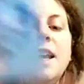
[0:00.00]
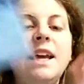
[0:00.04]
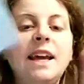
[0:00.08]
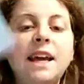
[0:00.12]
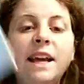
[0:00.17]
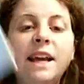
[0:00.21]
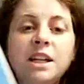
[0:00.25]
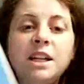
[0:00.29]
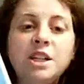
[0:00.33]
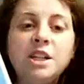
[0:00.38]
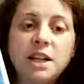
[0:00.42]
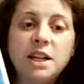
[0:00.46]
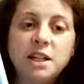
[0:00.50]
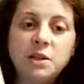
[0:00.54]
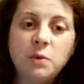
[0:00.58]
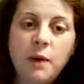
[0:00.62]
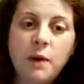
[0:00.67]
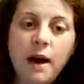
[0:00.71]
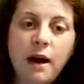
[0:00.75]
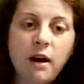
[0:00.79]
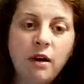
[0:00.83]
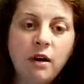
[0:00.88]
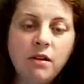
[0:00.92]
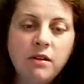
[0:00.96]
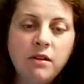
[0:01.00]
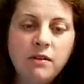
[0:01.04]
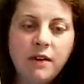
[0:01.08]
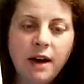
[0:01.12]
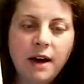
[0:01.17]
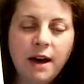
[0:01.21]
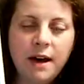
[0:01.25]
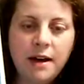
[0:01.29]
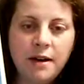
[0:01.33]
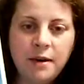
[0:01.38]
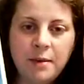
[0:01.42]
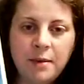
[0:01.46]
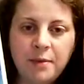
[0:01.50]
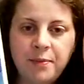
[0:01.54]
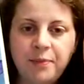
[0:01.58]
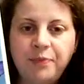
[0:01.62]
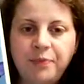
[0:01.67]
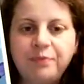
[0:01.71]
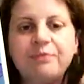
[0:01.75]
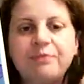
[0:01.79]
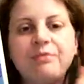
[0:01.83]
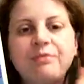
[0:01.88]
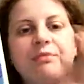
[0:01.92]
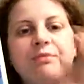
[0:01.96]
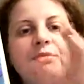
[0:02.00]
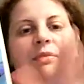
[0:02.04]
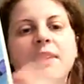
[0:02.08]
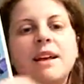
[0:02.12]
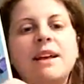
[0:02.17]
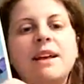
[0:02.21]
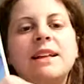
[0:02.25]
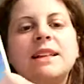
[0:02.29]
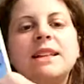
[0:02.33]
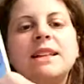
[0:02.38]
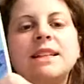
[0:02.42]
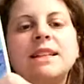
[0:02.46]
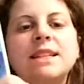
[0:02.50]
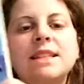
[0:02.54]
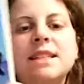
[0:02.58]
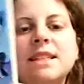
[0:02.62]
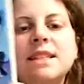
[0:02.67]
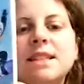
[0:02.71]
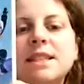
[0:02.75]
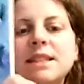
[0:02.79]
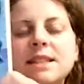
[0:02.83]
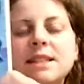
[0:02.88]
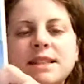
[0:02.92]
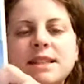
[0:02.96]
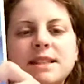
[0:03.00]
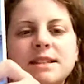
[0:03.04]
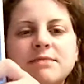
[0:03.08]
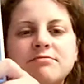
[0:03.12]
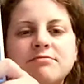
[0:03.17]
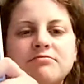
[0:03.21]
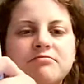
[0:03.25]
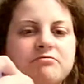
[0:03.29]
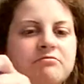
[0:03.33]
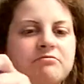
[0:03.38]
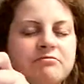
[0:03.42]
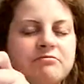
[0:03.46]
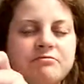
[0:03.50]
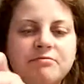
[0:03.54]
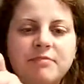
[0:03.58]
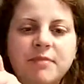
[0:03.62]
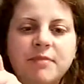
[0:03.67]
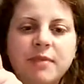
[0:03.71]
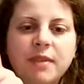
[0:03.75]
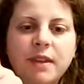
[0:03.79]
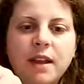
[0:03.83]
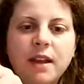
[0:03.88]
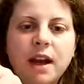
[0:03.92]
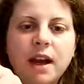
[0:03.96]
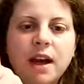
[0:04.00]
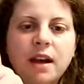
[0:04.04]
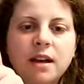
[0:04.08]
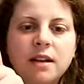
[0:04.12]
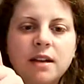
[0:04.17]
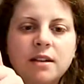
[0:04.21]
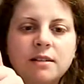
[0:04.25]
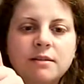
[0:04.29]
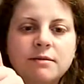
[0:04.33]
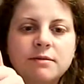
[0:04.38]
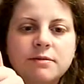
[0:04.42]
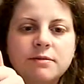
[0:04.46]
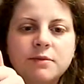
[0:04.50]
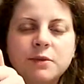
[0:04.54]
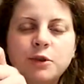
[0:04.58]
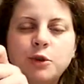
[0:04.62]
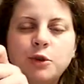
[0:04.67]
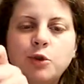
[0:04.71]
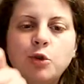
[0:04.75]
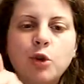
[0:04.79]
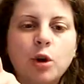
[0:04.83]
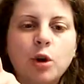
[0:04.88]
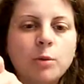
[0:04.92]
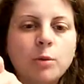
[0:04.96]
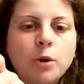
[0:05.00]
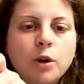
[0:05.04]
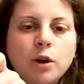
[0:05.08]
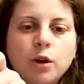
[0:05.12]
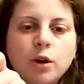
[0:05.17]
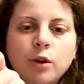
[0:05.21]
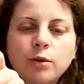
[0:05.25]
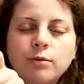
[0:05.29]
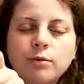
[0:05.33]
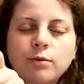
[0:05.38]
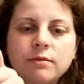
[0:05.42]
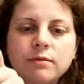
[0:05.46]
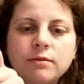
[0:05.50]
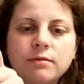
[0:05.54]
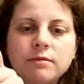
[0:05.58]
EJ12, this is a normal